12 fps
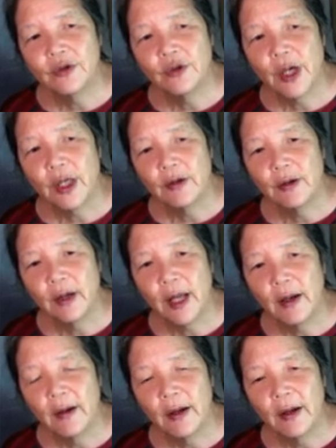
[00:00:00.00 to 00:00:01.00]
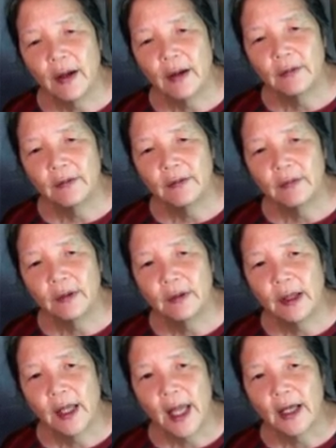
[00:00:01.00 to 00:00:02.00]
strained
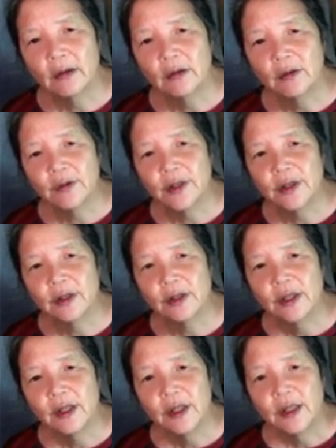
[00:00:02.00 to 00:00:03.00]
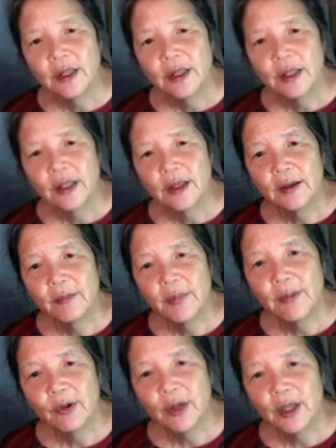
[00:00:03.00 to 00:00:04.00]
ankles and
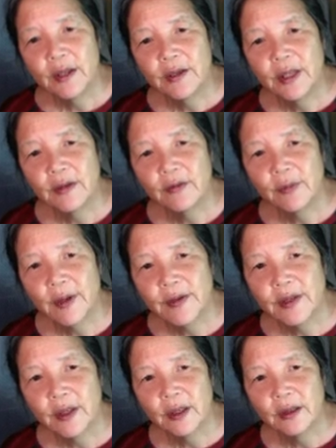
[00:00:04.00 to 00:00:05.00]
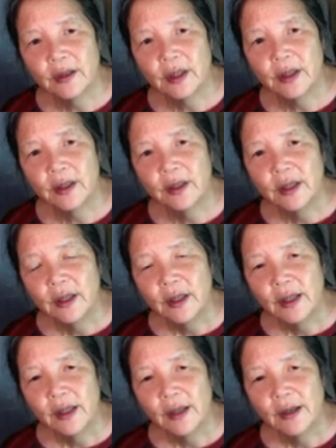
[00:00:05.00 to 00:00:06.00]
people getting sick from the sun, and
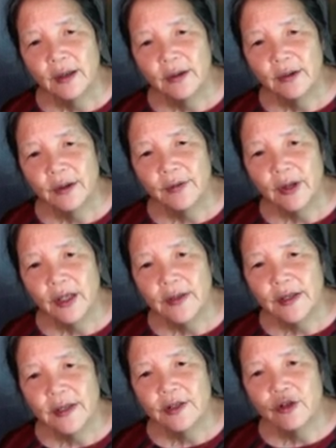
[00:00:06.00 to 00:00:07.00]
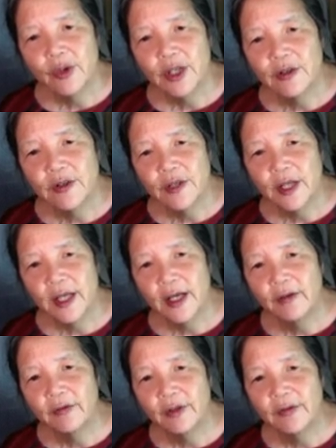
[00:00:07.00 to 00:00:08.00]
different kinds of situations. I
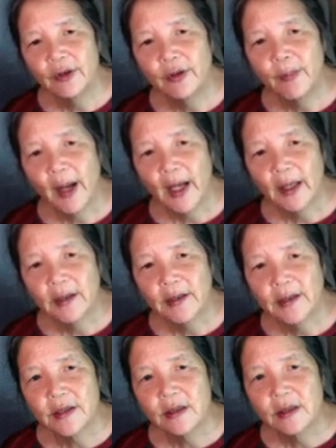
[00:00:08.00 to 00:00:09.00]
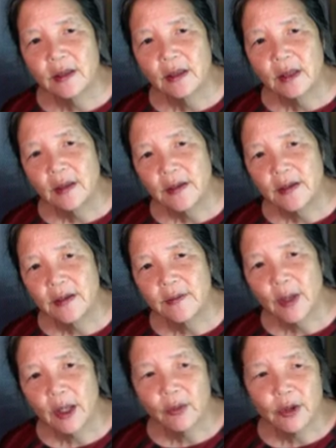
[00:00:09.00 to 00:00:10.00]
have different packets. This
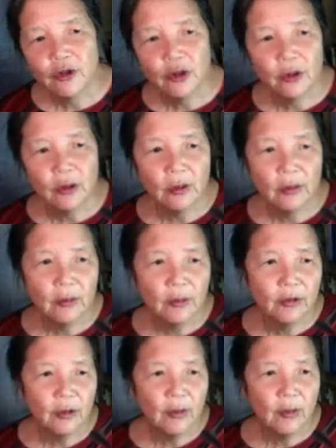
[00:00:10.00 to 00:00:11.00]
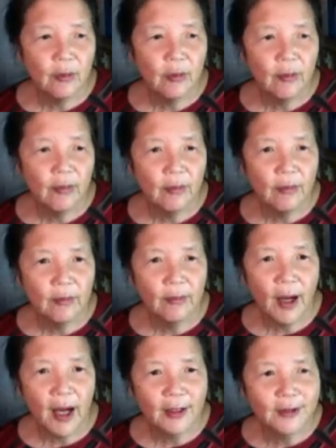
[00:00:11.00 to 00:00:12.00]
is my original
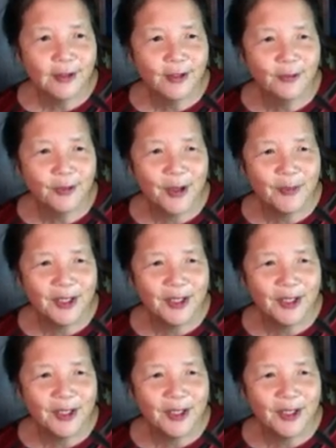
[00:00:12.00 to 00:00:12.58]
box of